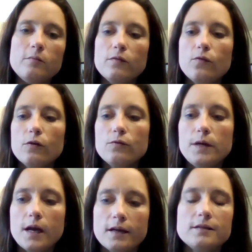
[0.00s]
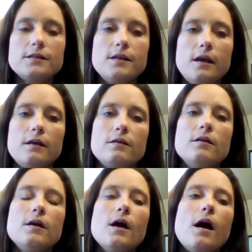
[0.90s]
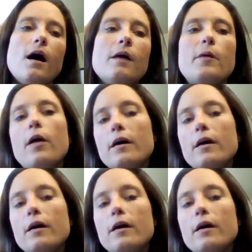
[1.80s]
And before we end today, I'll